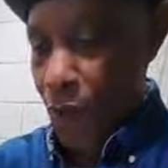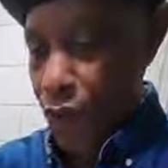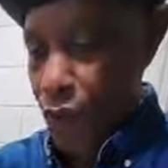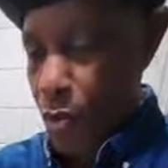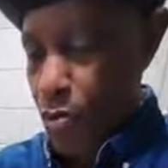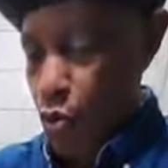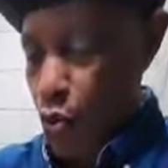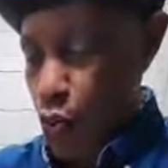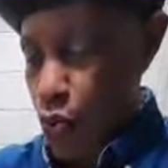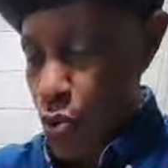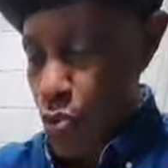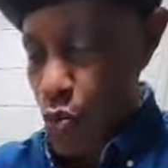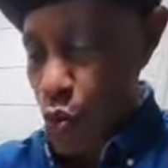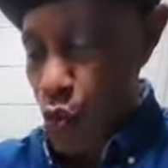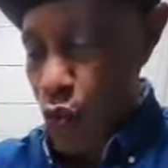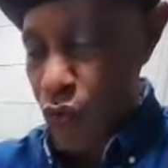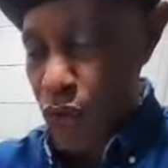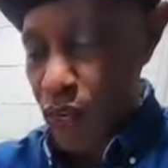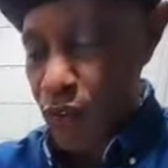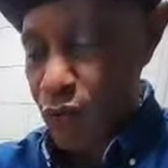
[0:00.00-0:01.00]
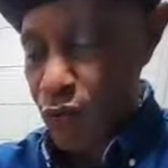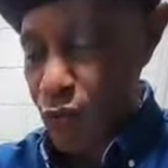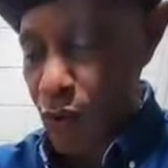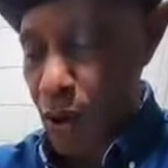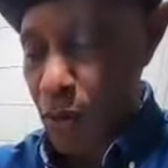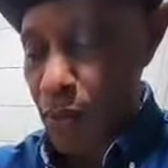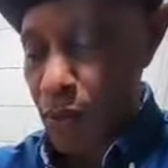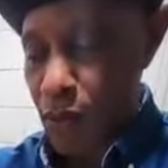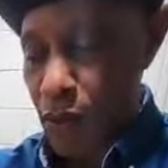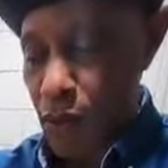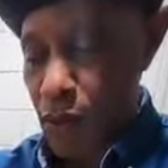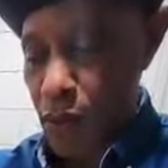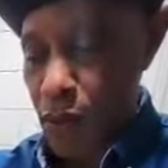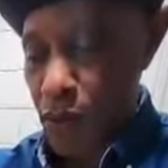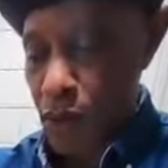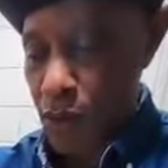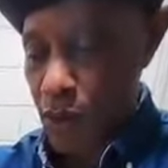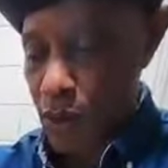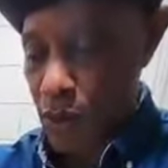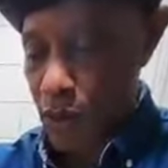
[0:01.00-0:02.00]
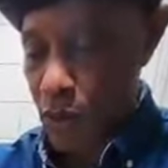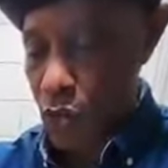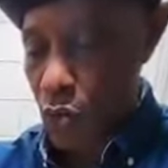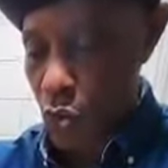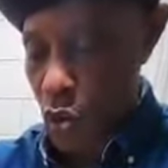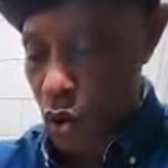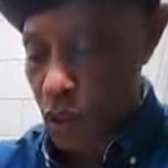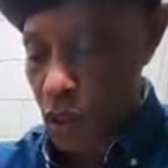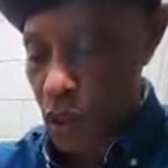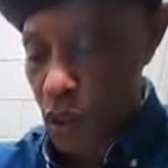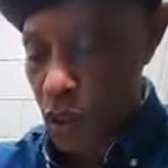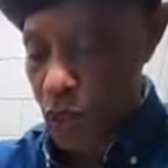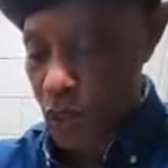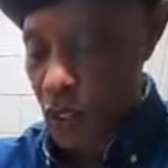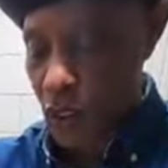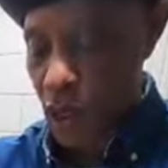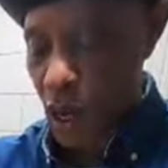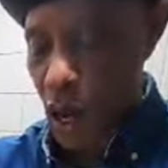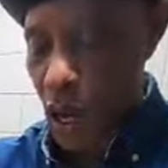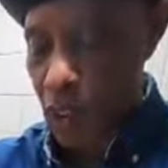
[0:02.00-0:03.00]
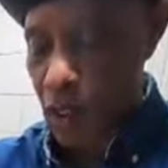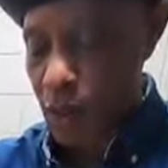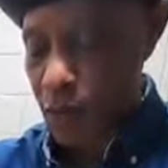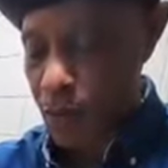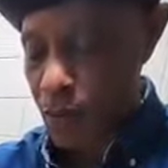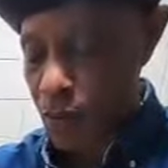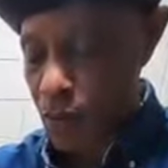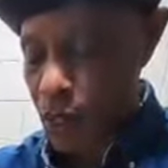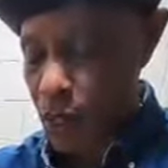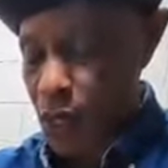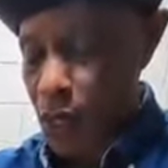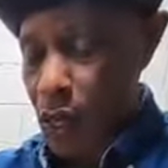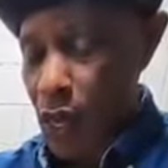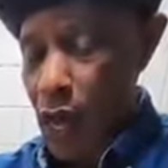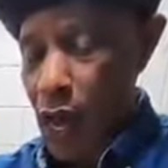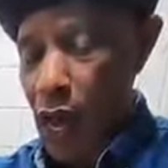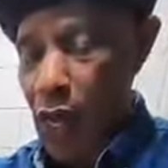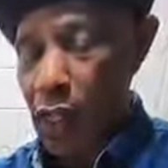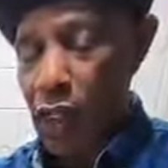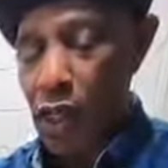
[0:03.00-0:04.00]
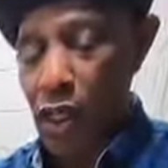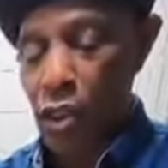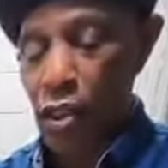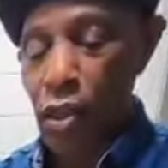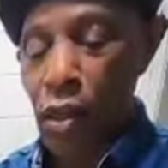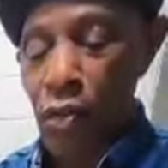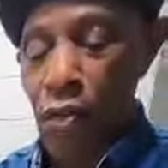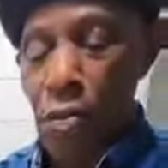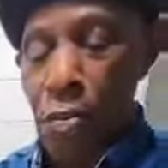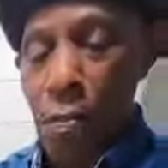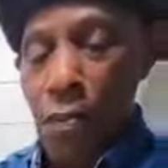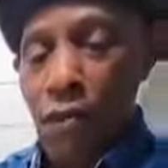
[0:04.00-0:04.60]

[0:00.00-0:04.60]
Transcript: after removing it from the water when it's hot and just